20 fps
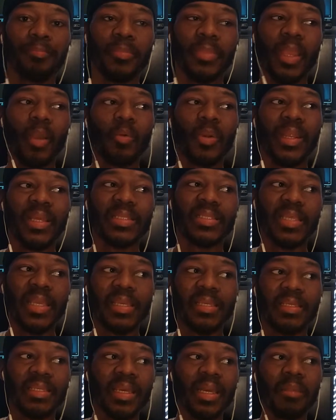Now, when I
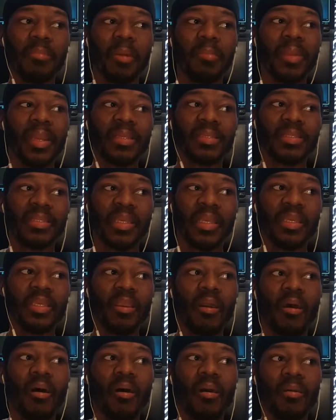say dumb, I'm not saying
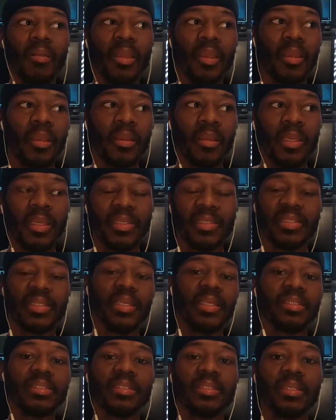y'all
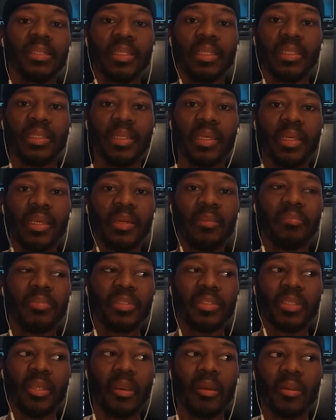intentionally dumb,
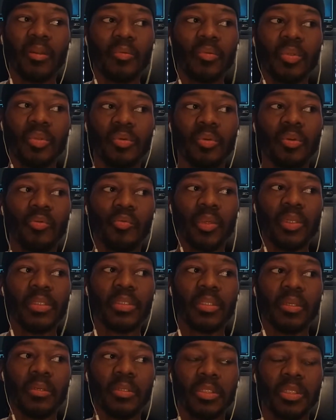but y'all don't do the
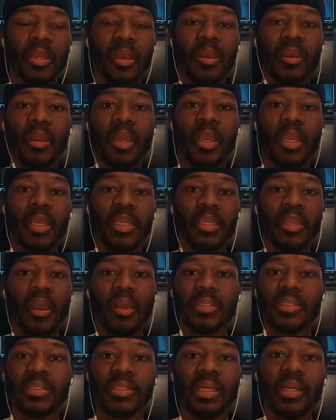research. Y'all
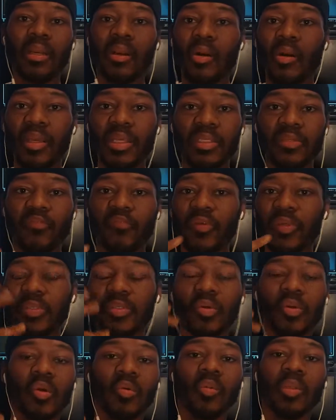y'all stuck on his
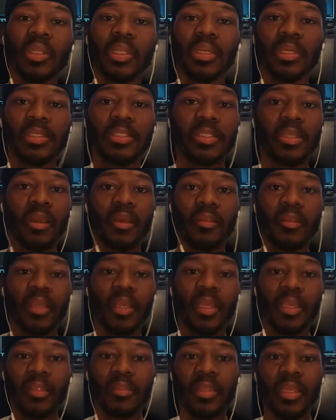physical looks. Y'all
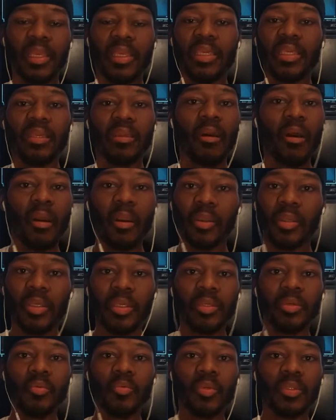think he all
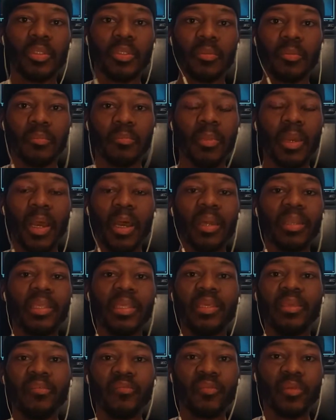cute with them
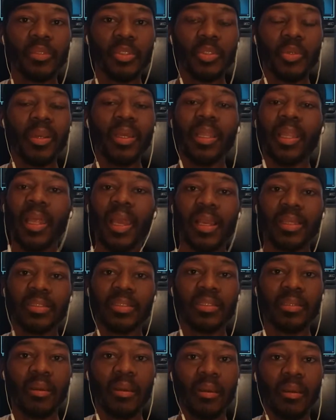uneven dreadlocks
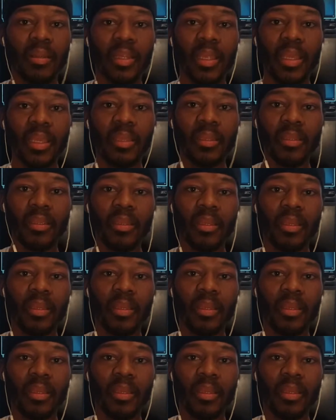and all that.